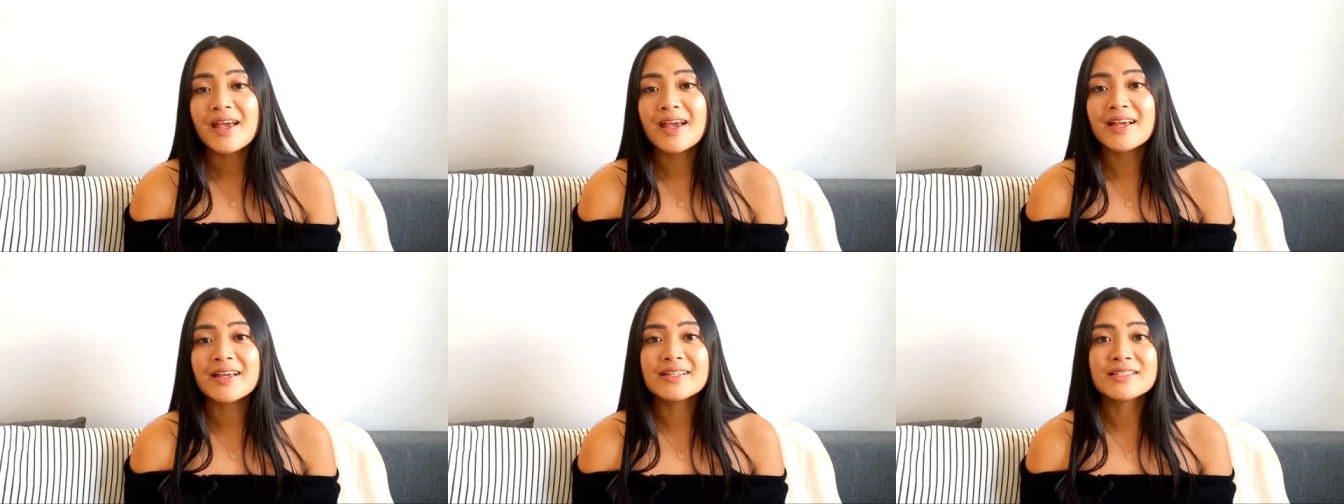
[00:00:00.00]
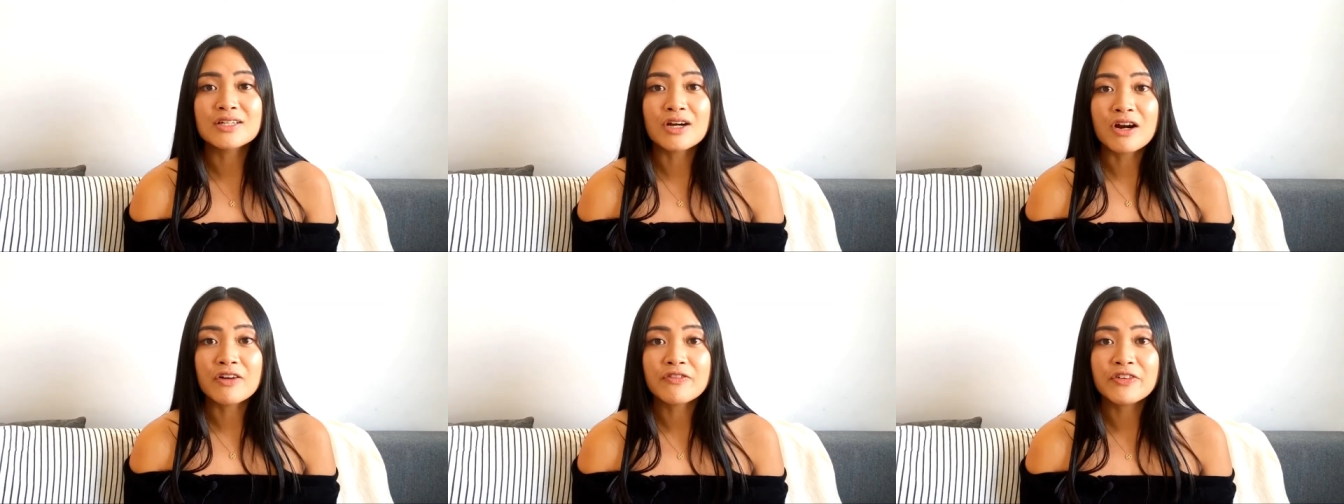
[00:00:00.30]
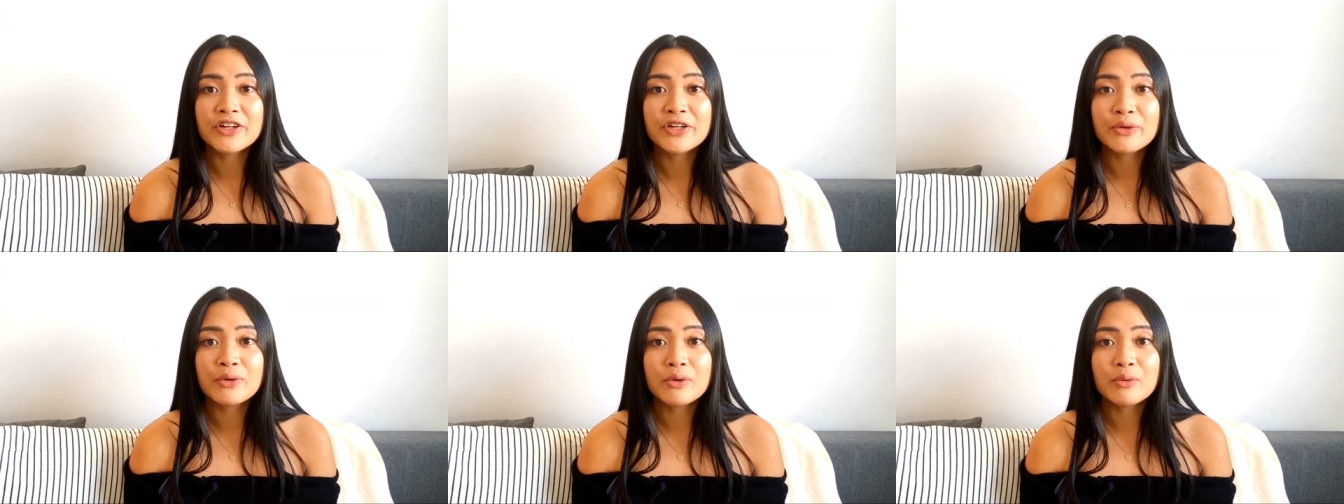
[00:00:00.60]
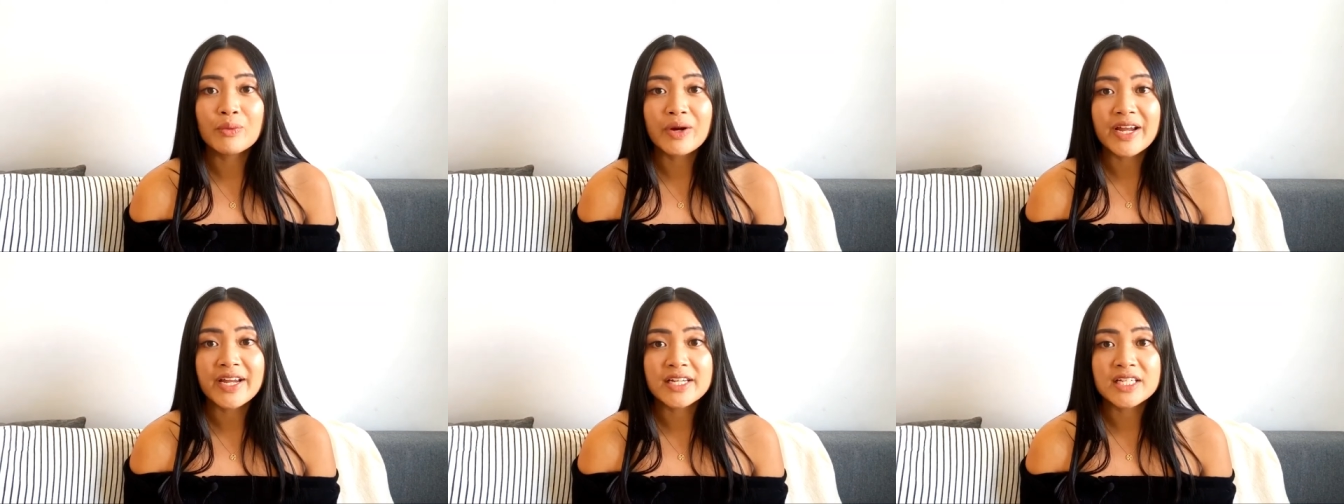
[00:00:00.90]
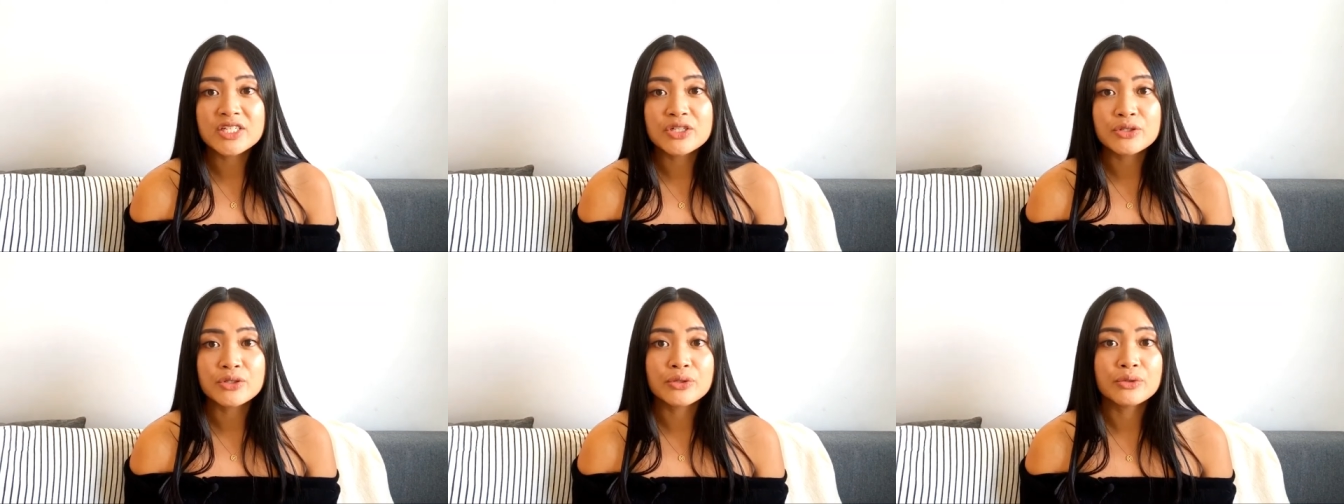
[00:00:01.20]
and offer you a
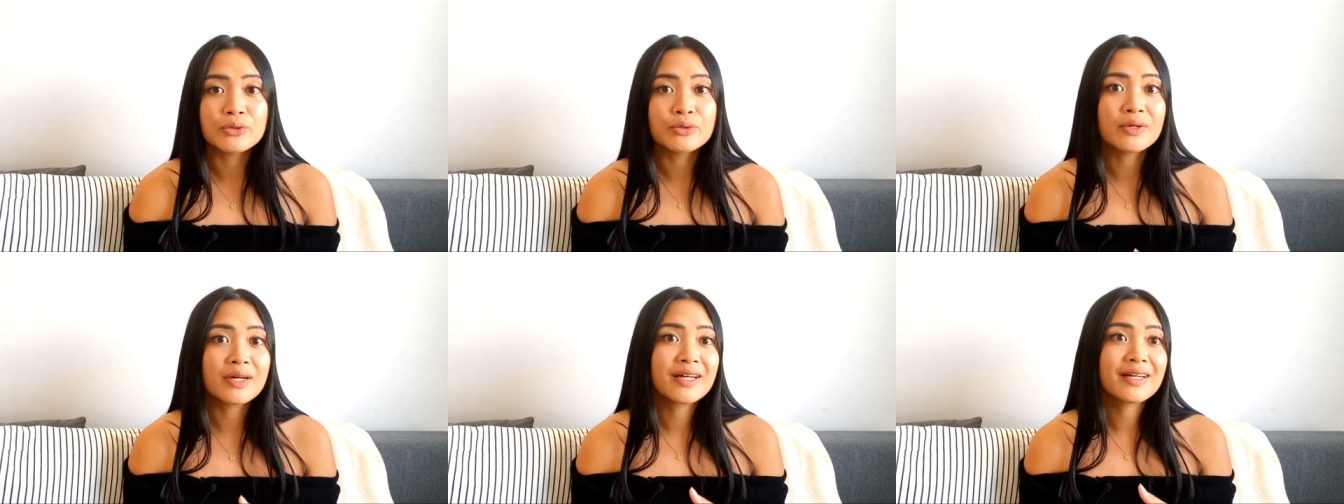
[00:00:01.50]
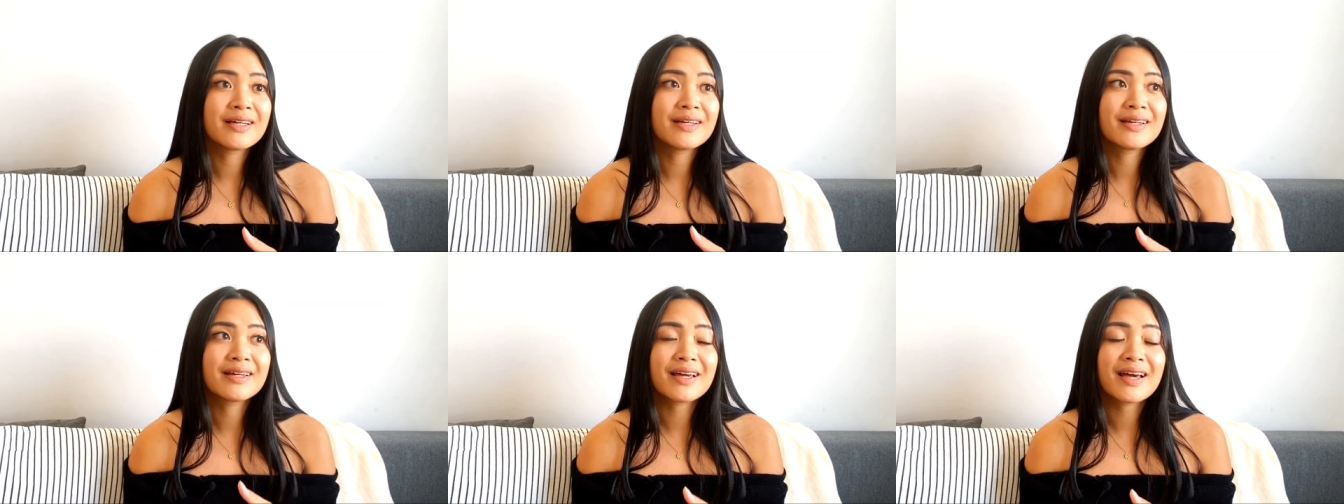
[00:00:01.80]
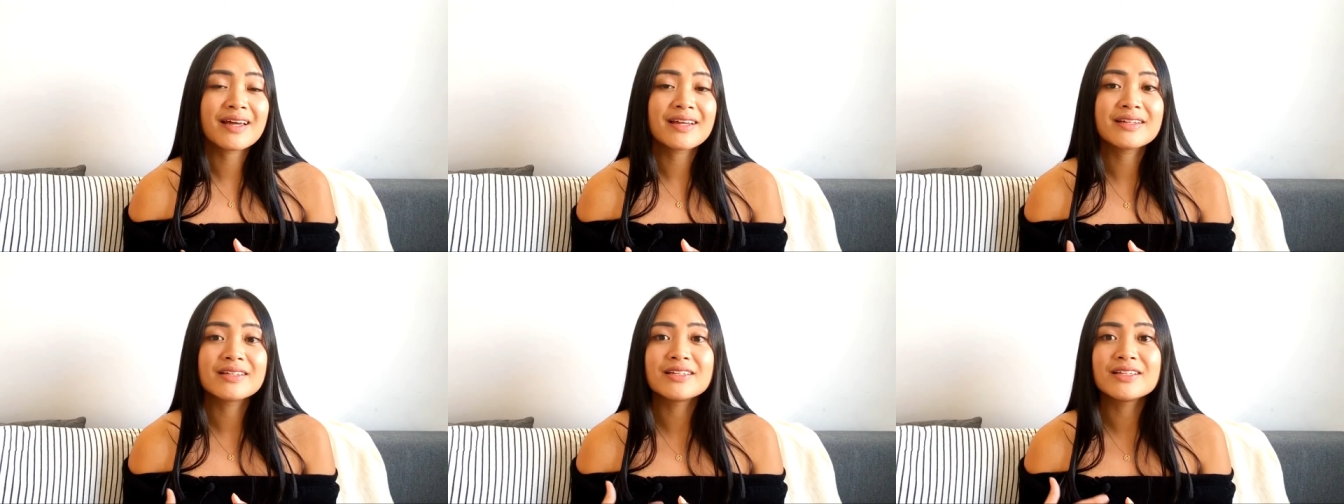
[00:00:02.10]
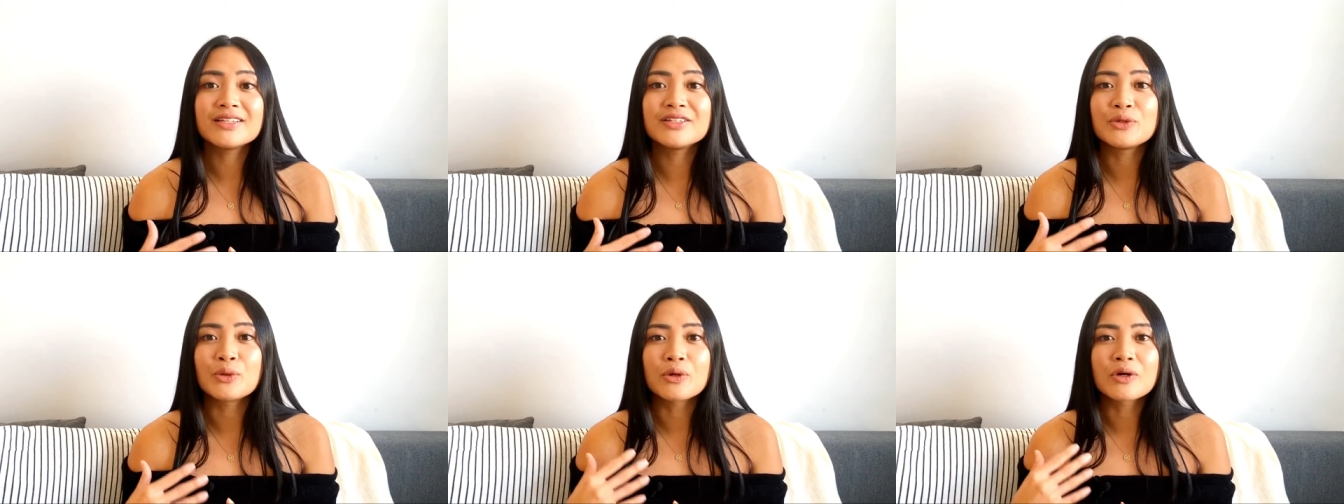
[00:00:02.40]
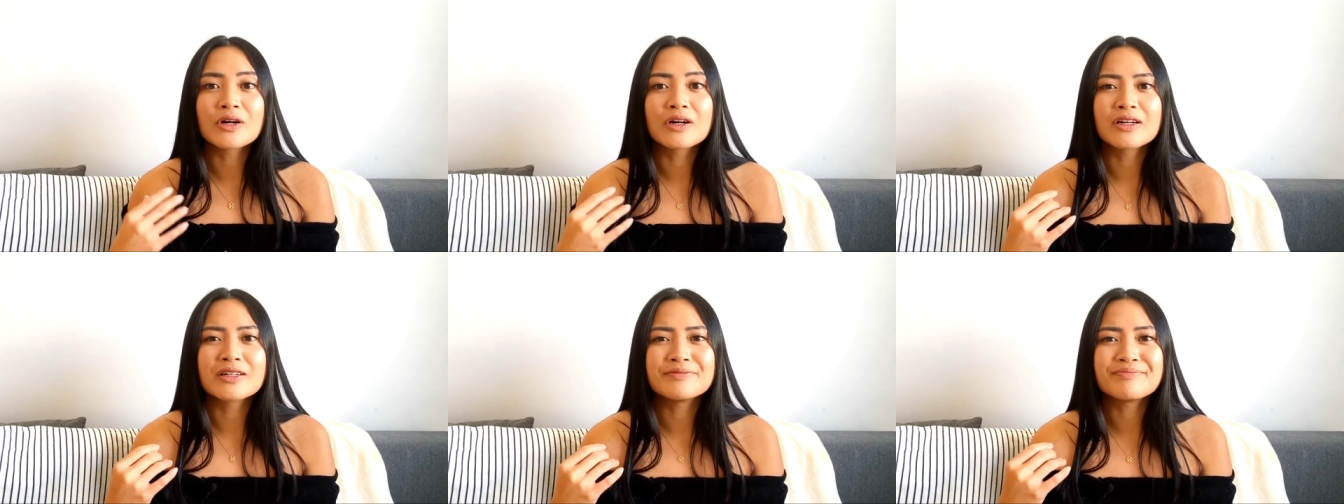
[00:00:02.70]
way to get
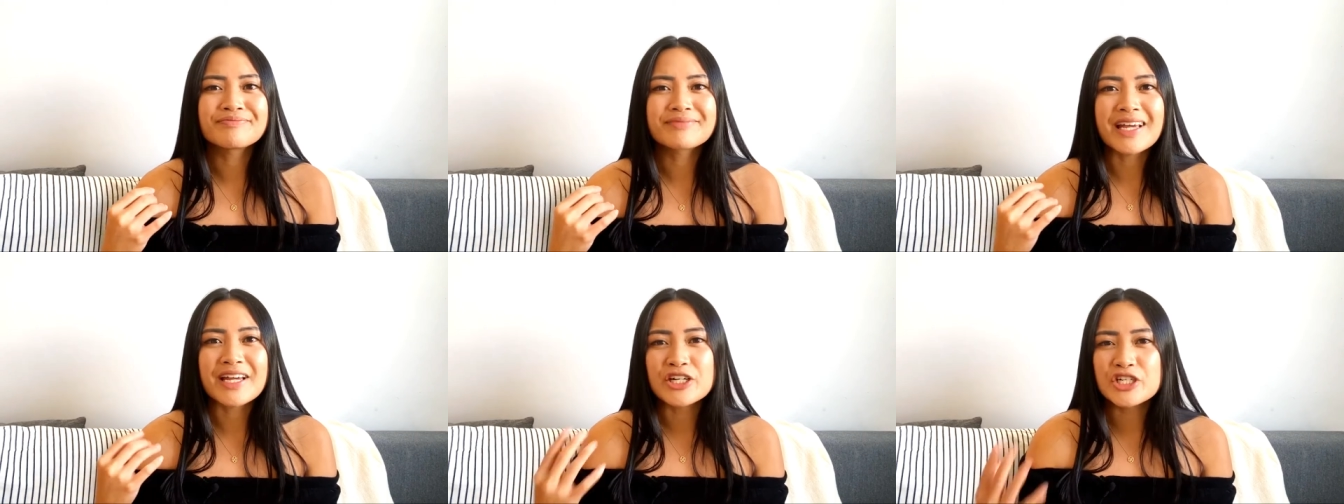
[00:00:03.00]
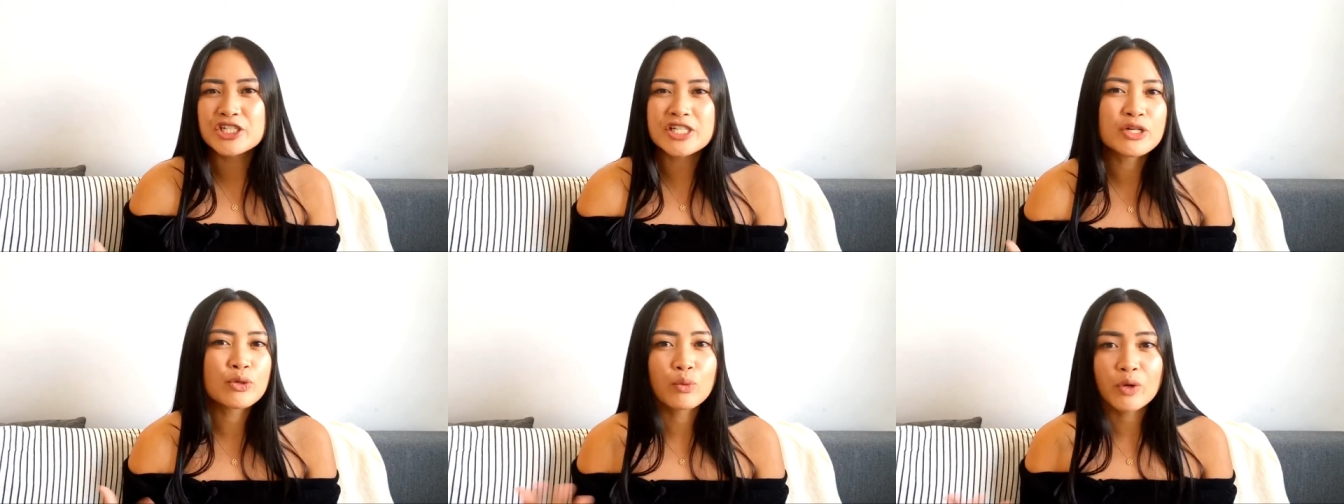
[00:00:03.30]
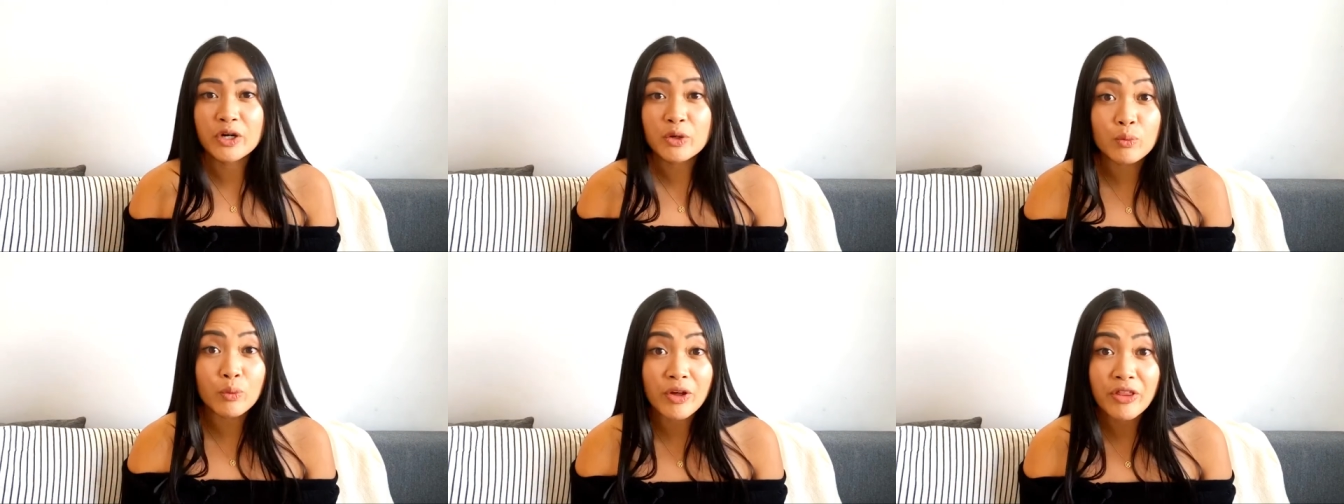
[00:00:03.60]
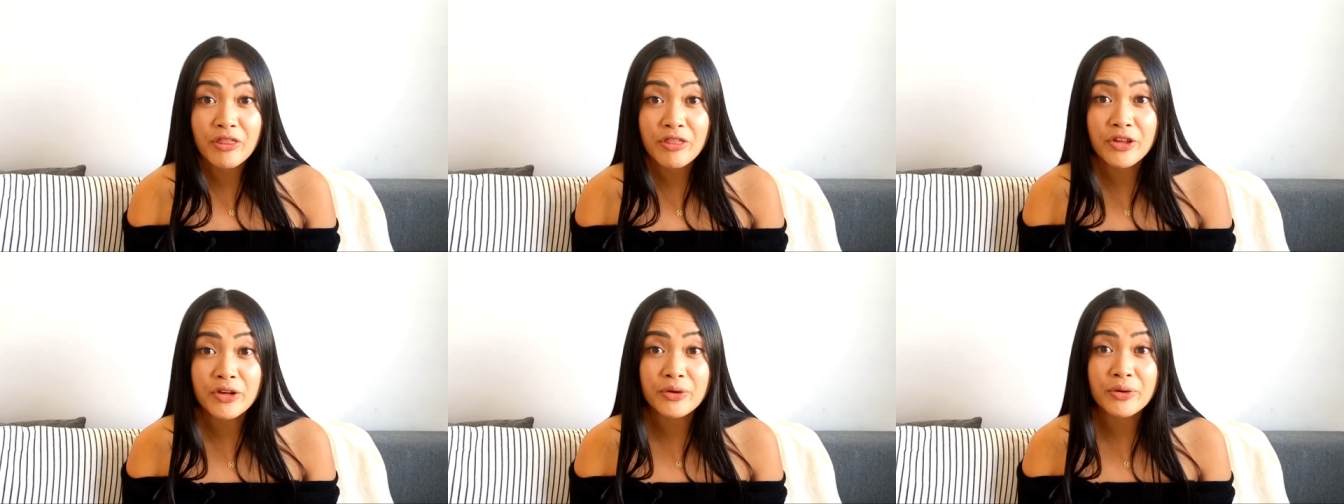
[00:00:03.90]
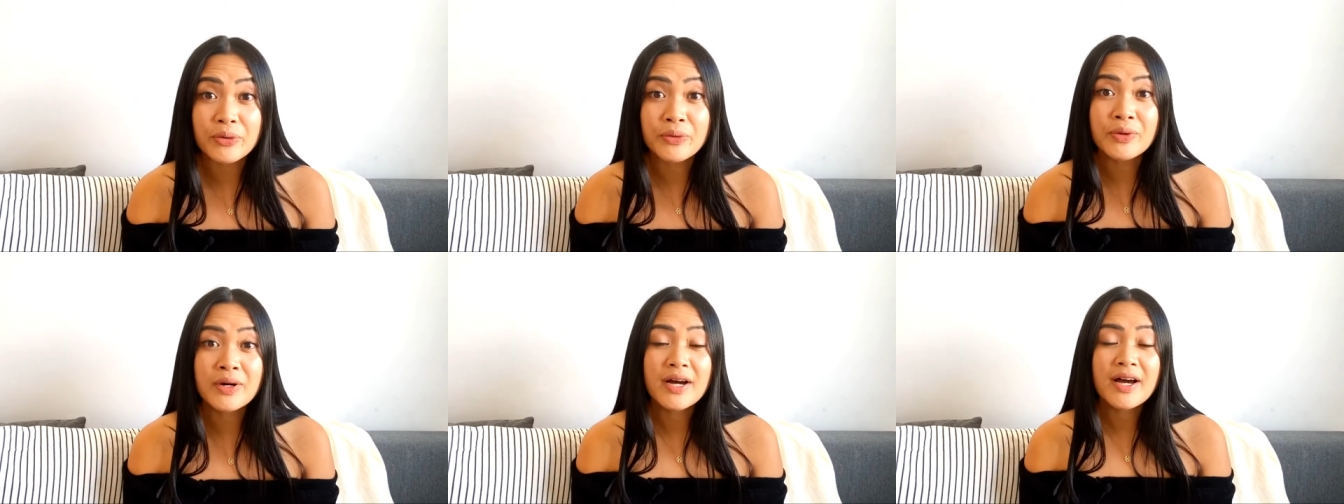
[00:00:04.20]
your energy to work with
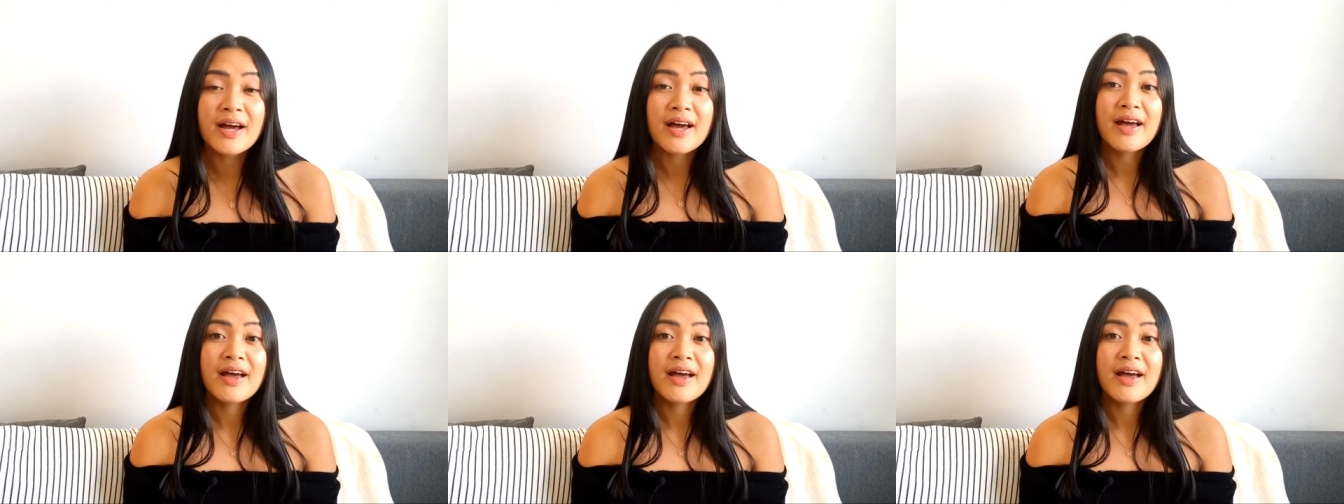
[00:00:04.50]
you,